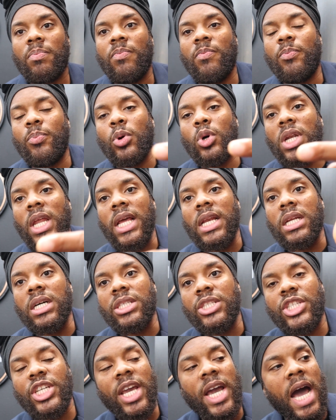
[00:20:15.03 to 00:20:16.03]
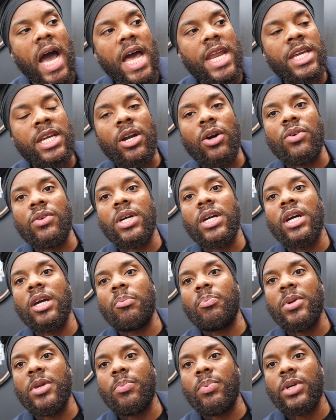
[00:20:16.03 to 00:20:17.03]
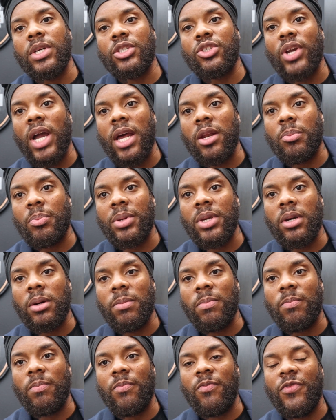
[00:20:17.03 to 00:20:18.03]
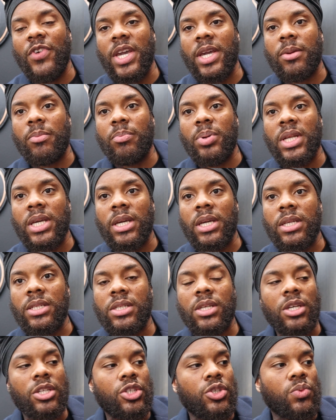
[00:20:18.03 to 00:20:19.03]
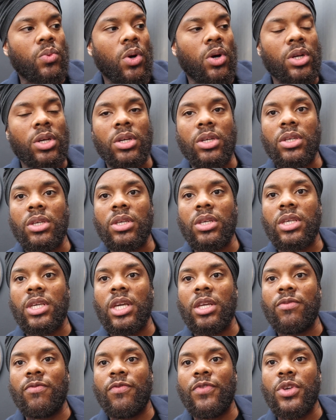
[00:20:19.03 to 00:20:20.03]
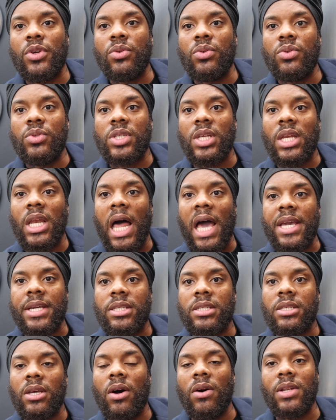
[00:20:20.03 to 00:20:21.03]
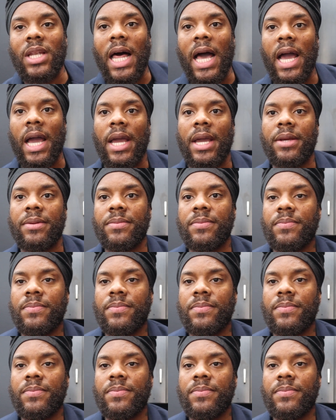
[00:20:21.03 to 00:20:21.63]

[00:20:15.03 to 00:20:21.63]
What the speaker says: pull a little chair out and go cut people and try to be a Vic Blends because you want to get views and likes online.